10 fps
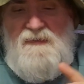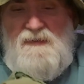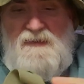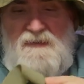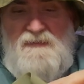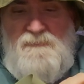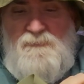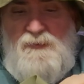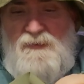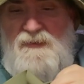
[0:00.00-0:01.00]
And let me
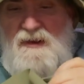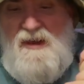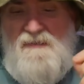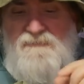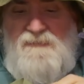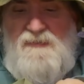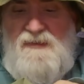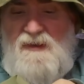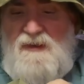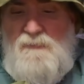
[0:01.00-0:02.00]
pull it off.
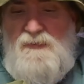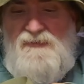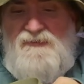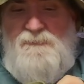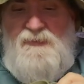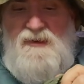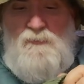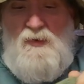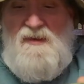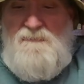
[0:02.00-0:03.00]
And I will
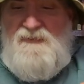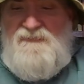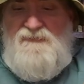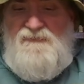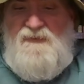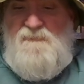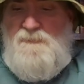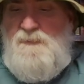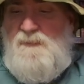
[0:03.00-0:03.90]
explain why I picked these up.